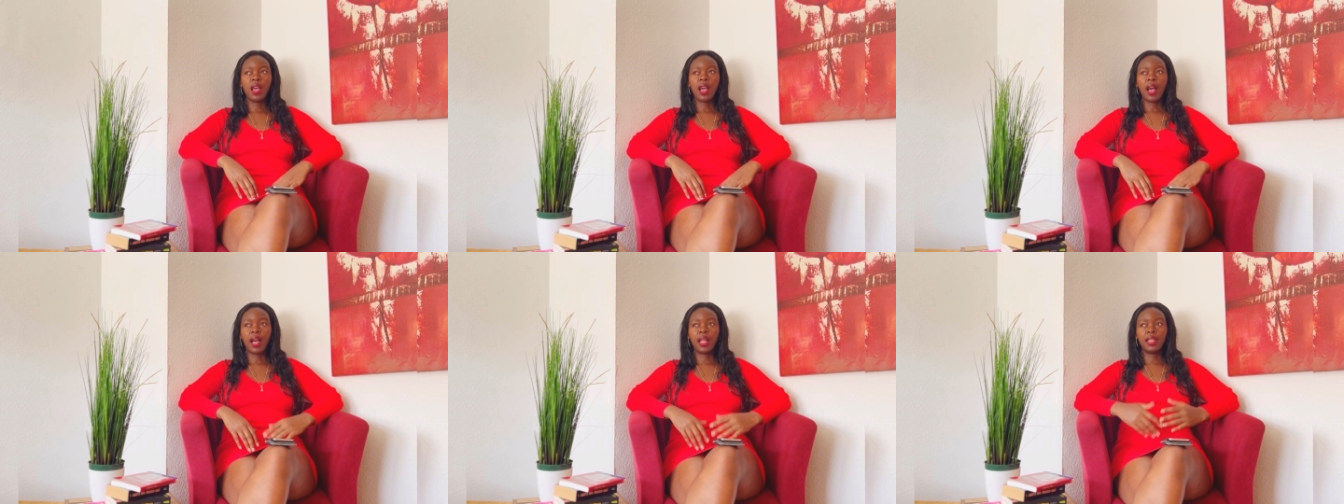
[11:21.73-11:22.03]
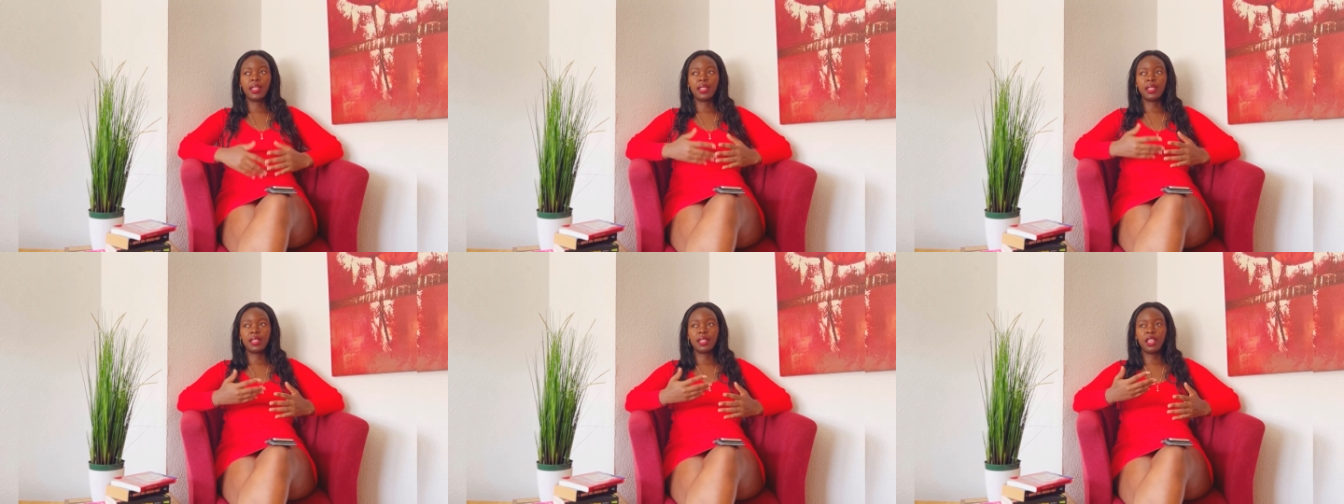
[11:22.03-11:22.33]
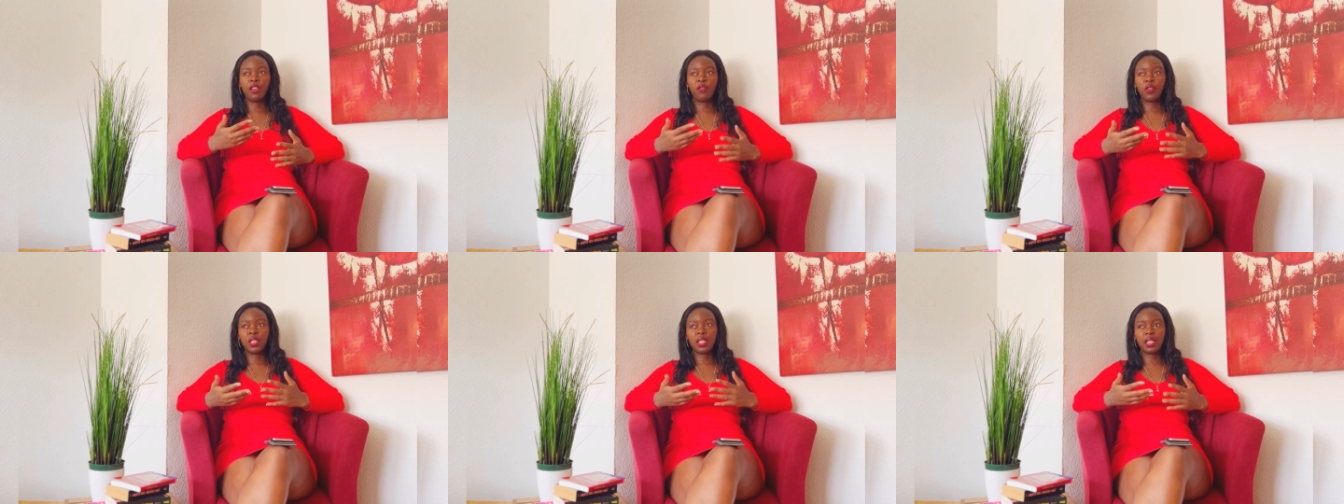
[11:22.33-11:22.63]
And
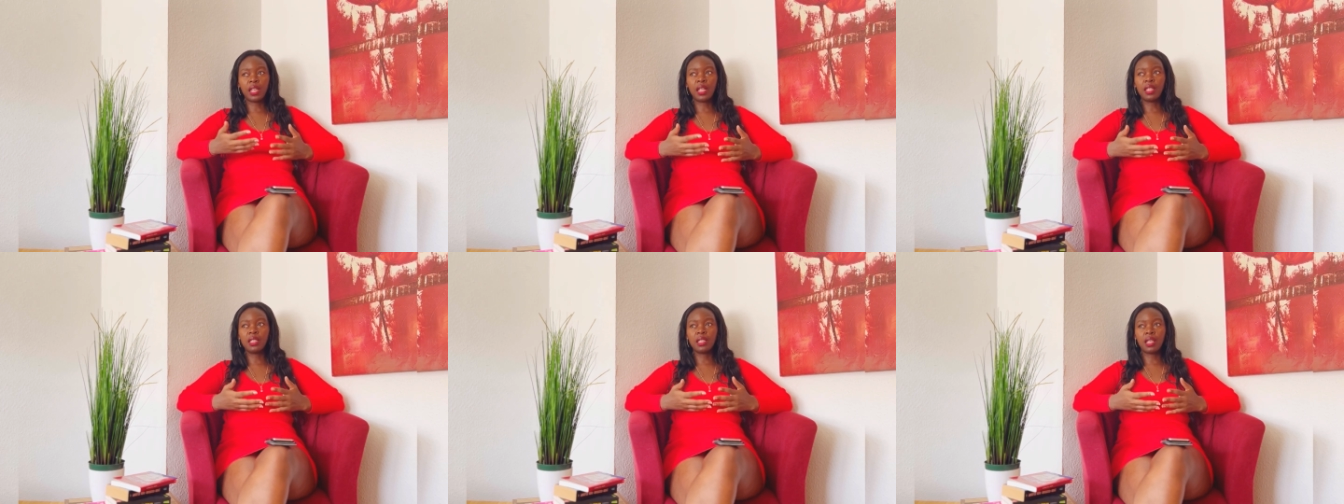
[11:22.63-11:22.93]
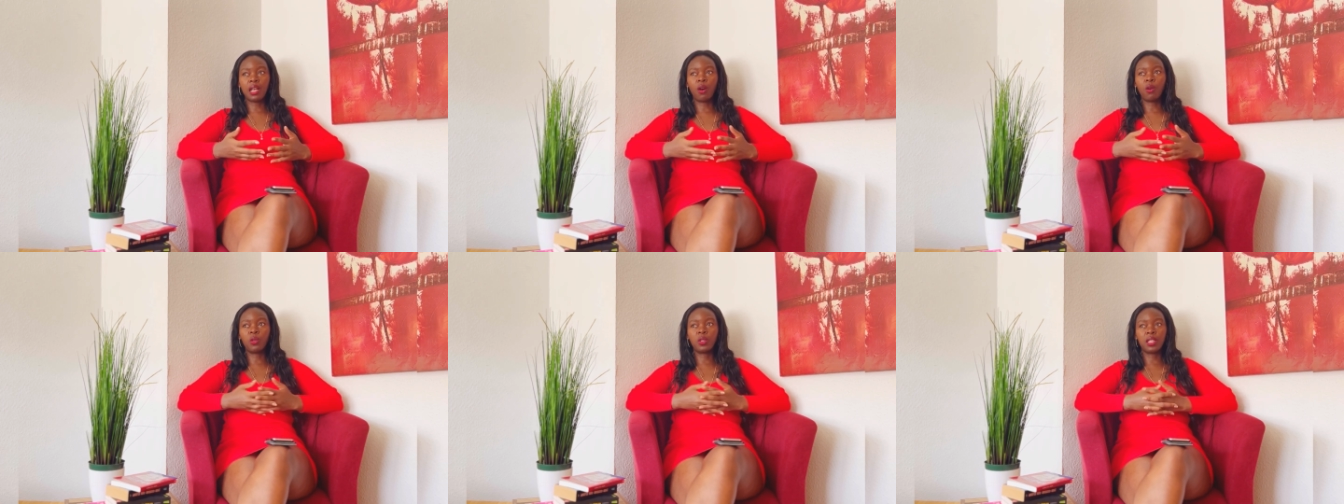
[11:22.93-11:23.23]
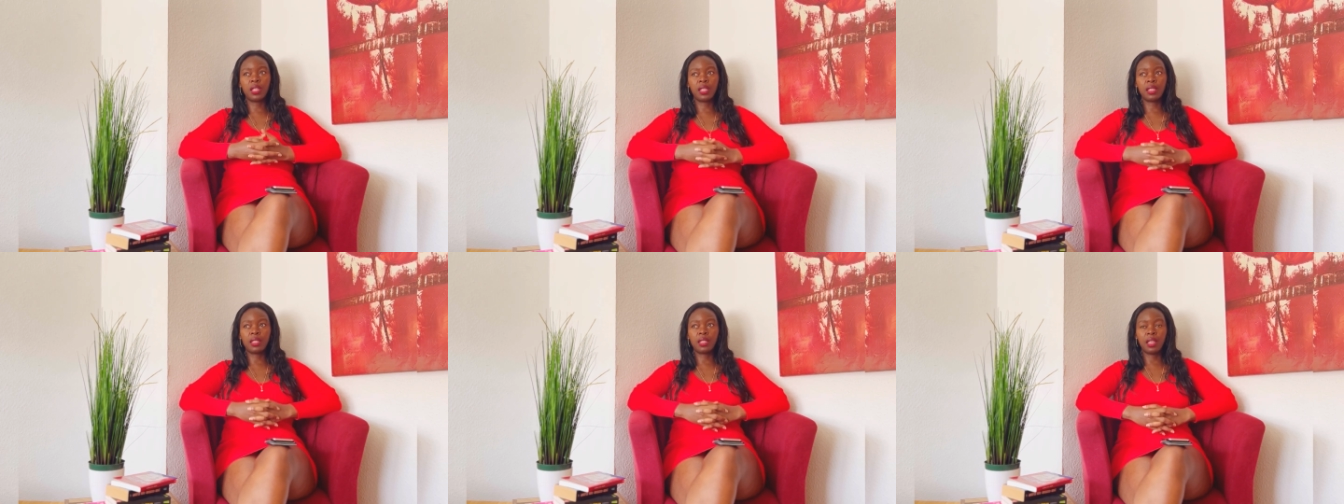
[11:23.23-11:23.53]
if it turns out
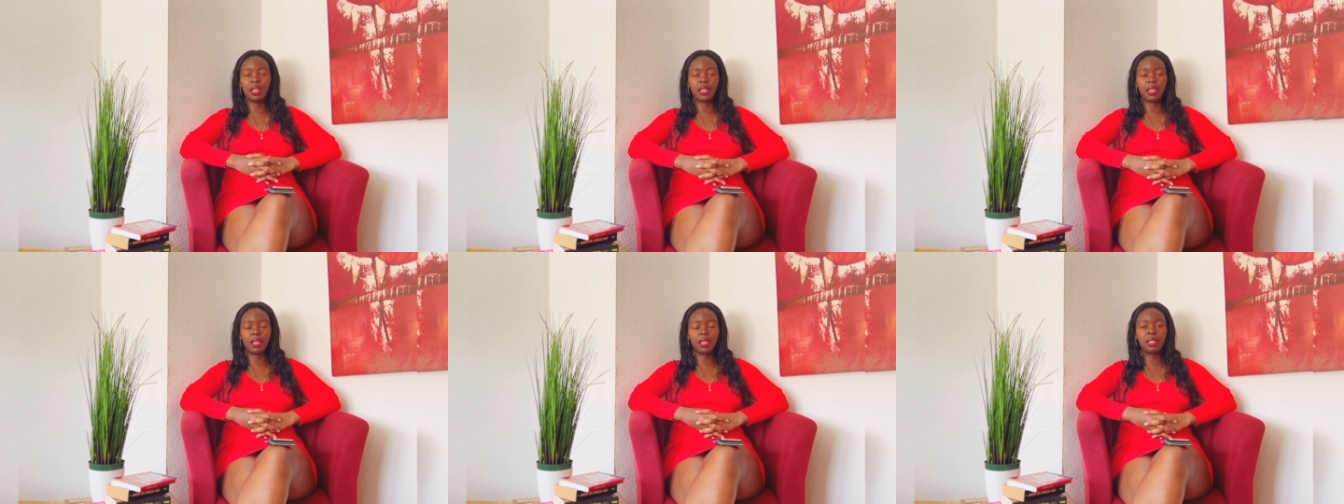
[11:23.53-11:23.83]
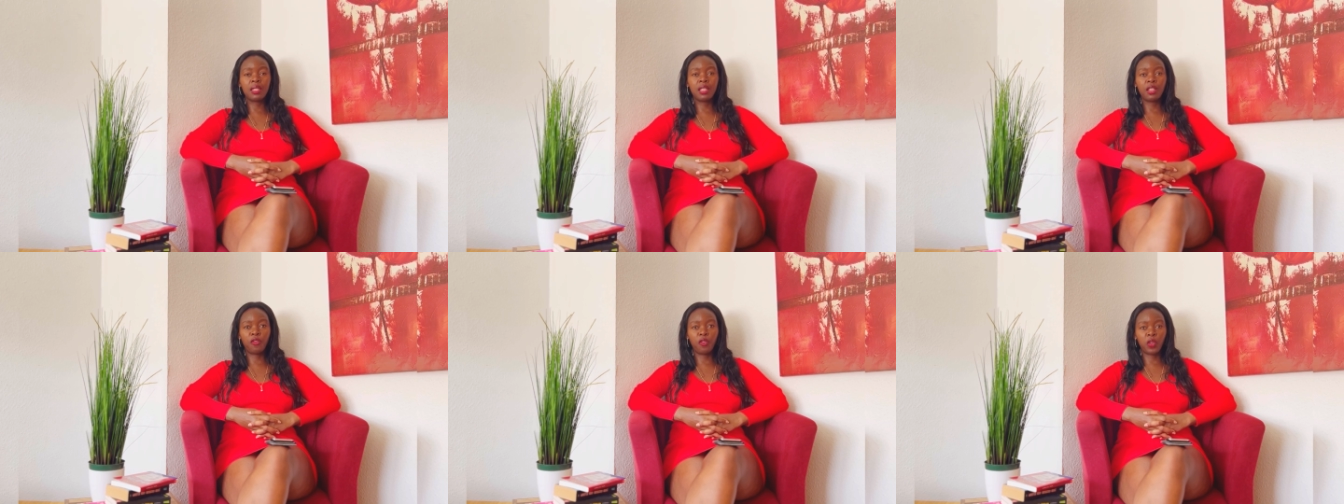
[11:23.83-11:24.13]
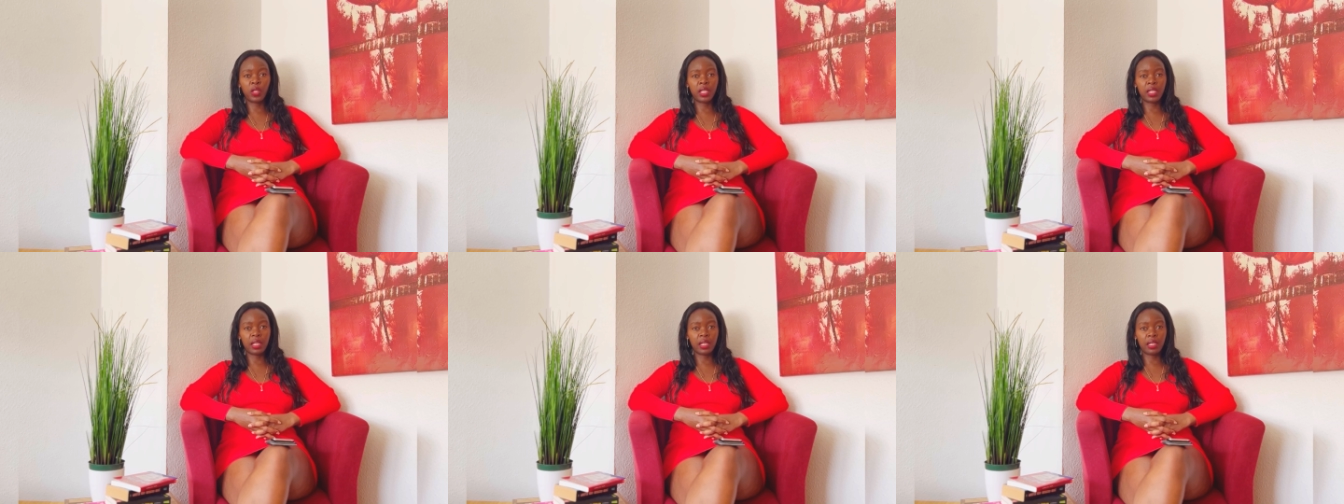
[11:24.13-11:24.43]
that they didn't sit for
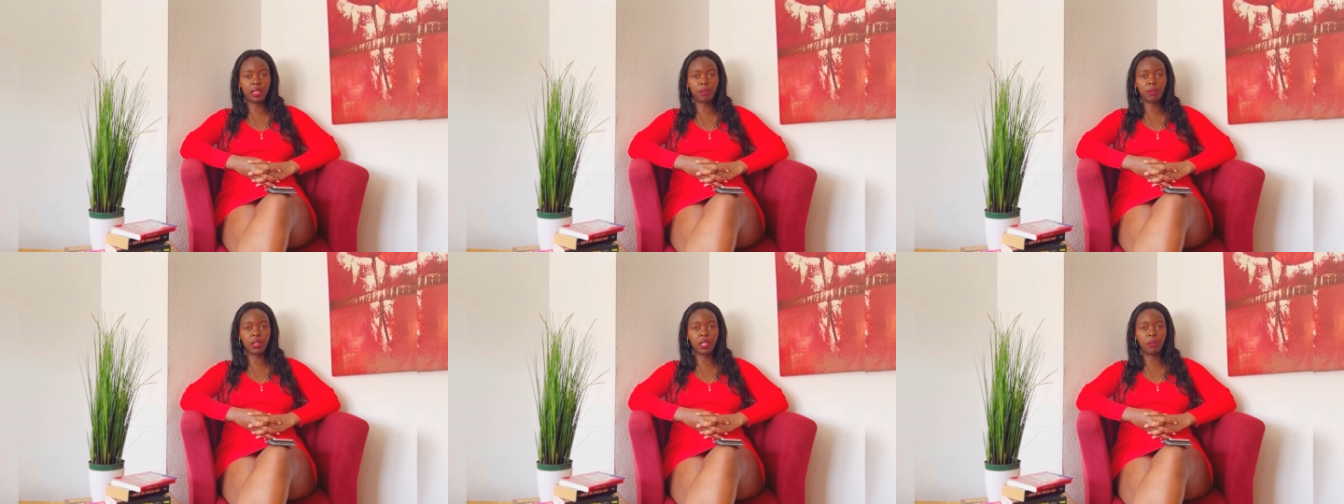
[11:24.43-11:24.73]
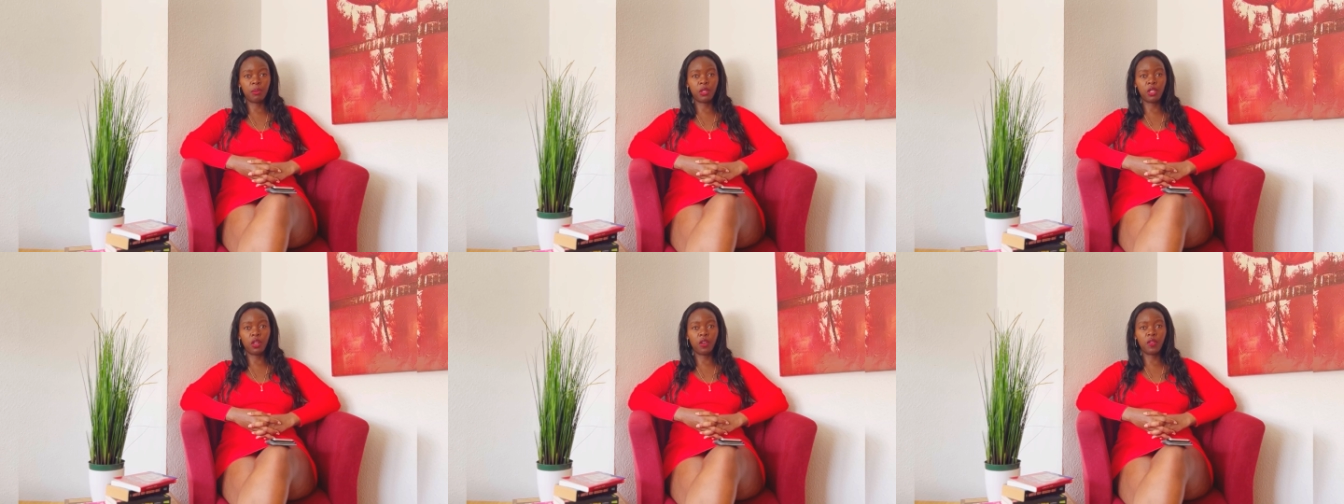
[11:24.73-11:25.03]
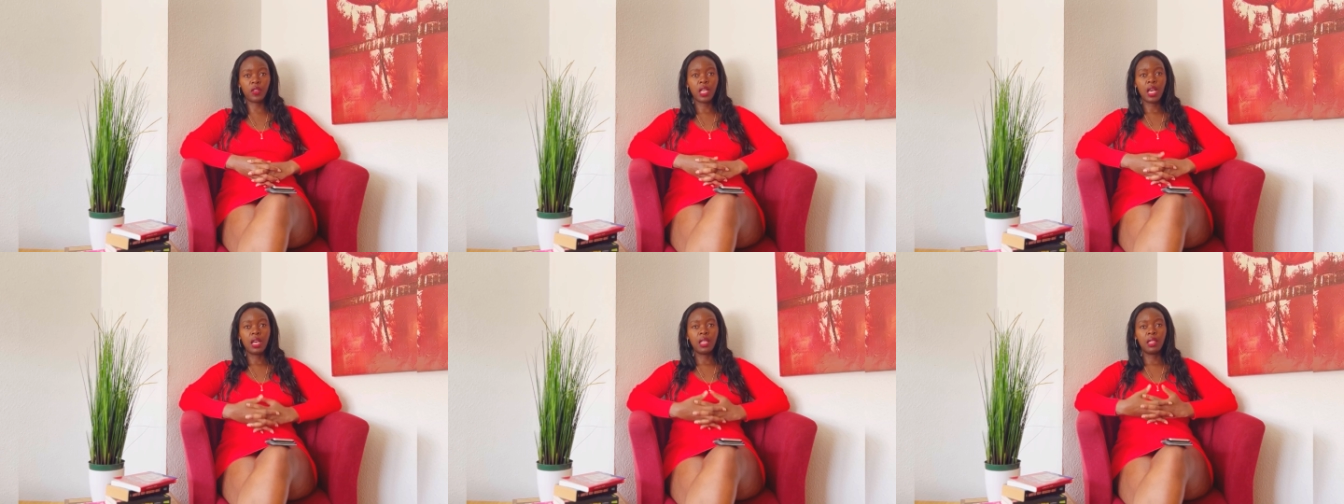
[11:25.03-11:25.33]
these exams themselves,